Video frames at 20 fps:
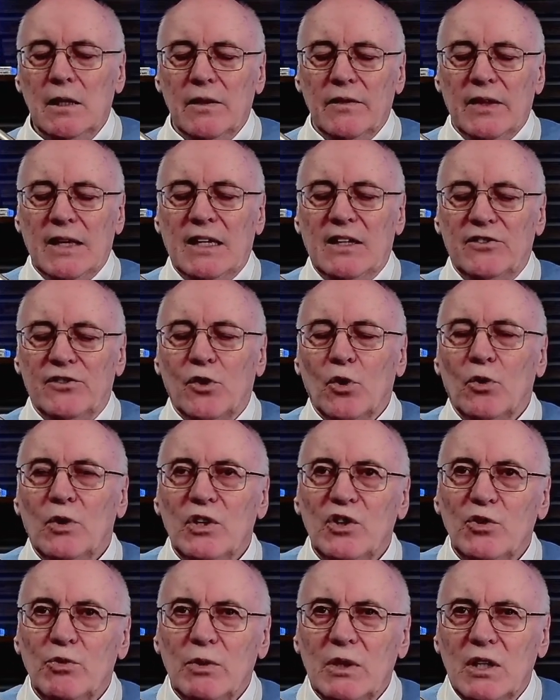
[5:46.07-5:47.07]
that is
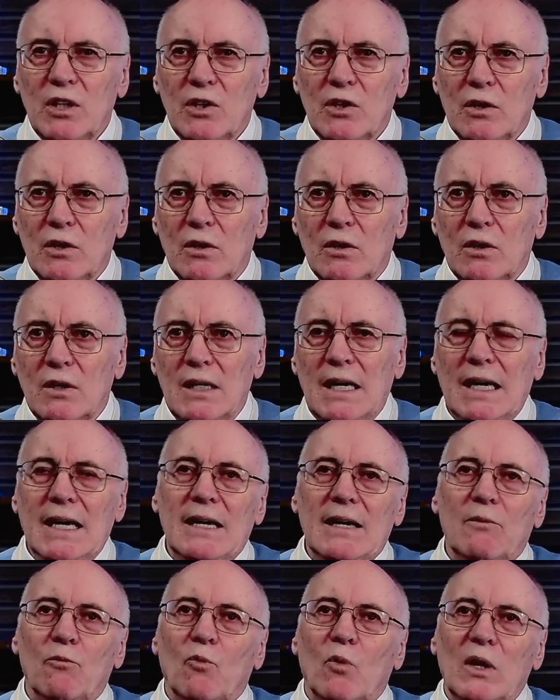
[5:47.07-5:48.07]
going to occur.
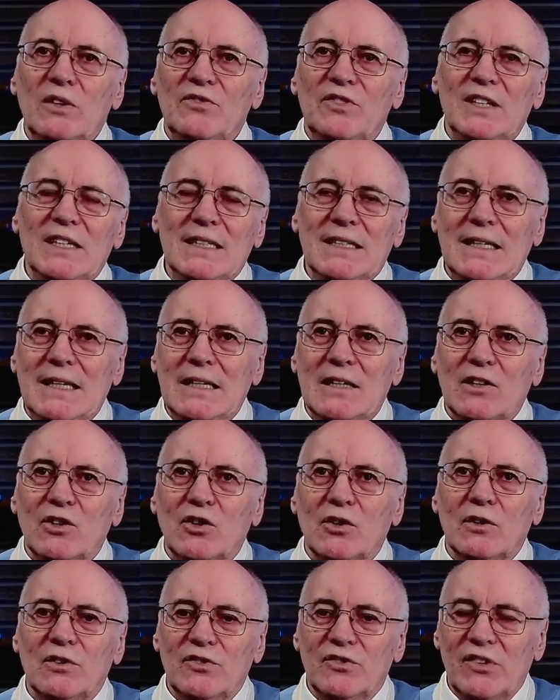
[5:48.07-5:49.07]
And once that day
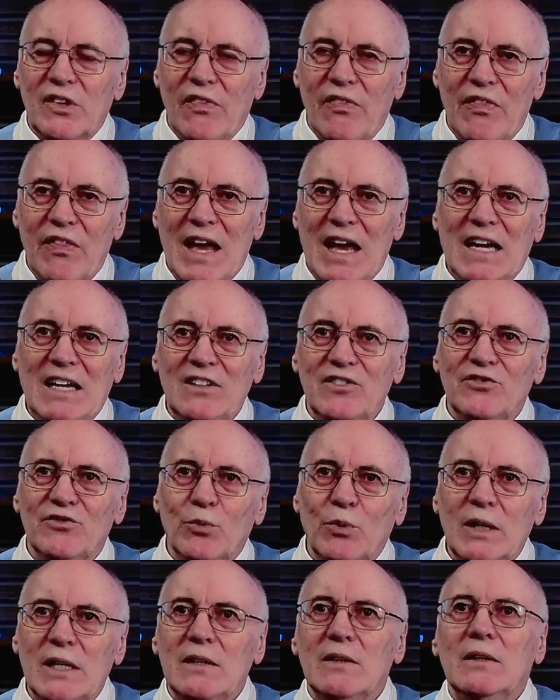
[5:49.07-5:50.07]
occurs, that's
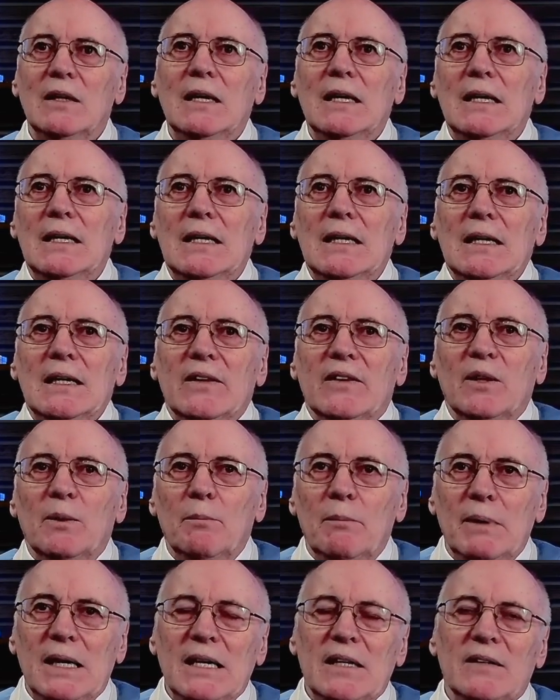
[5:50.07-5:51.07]
when the
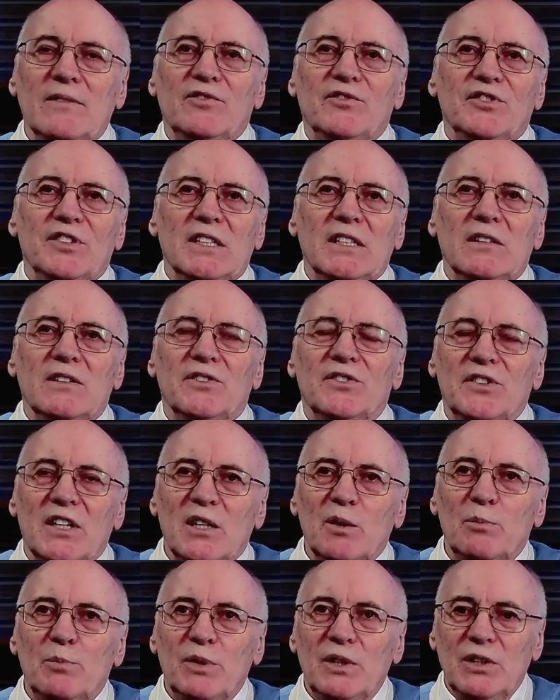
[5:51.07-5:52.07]
man of sin, the
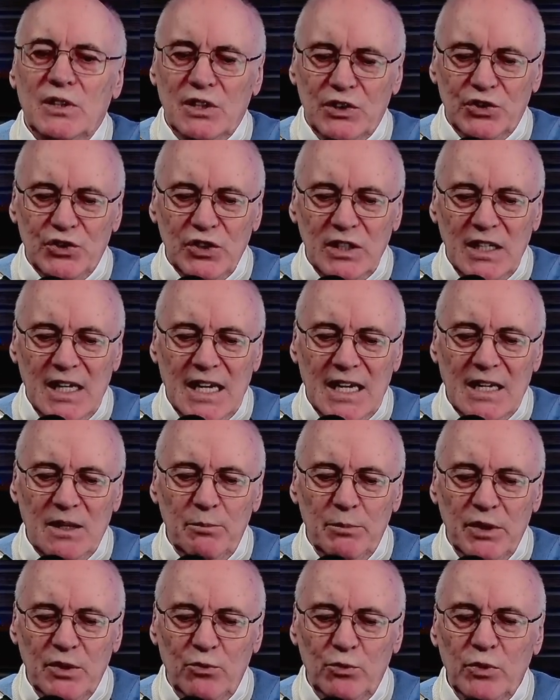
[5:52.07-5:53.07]
son of perdition, can
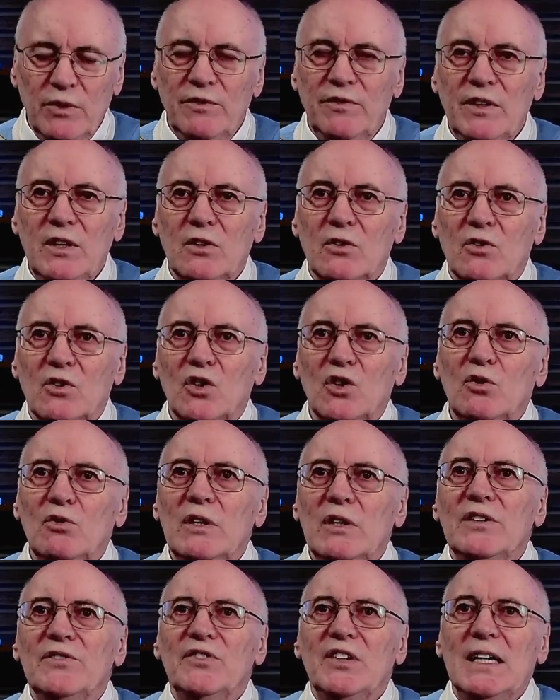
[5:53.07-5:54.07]
be revealed. Who
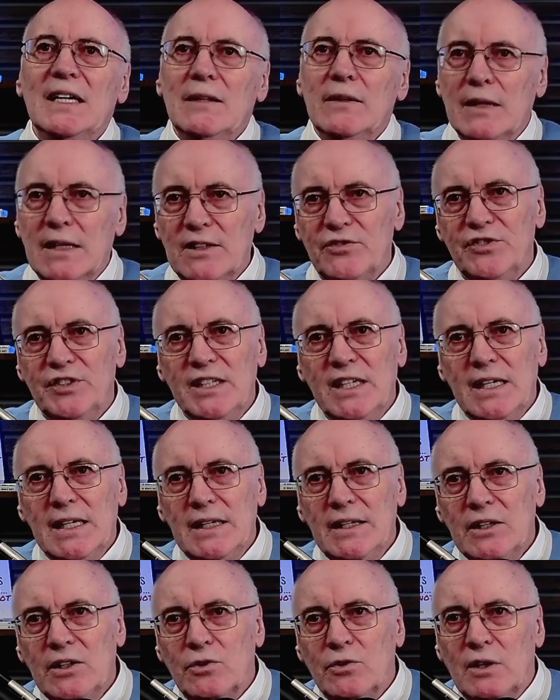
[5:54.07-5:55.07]
is that? That's the
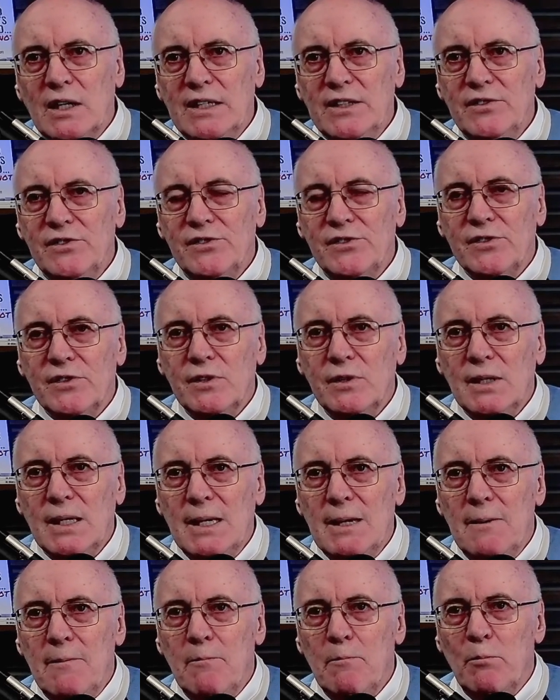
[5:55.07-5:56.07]
Antichrist.
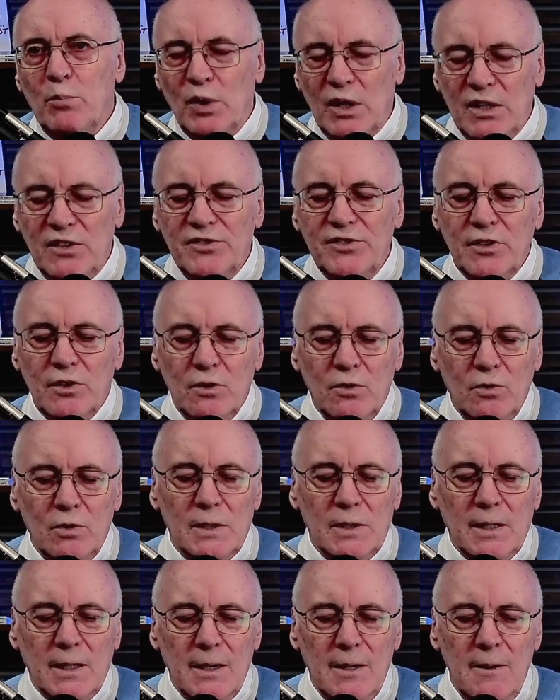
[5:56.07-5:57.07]
Praise the
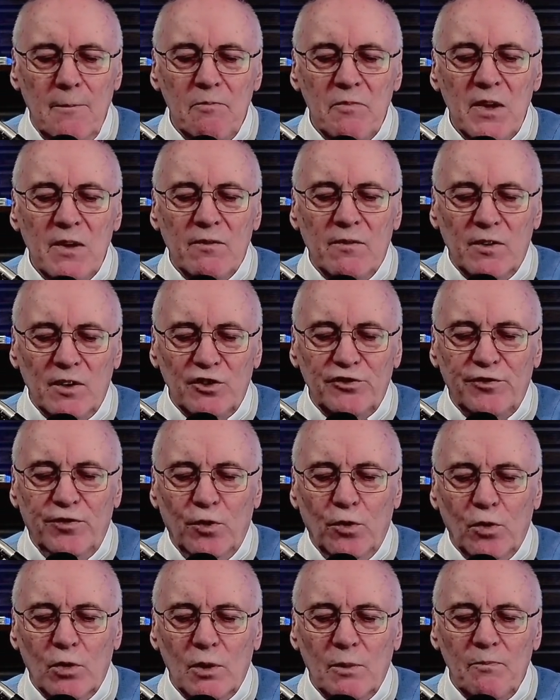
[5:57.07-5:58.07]
Lord. Verse
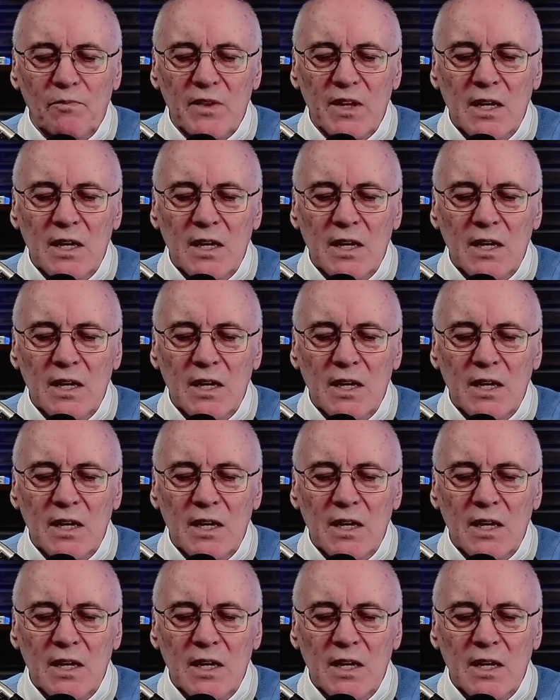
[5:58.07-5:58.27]
4.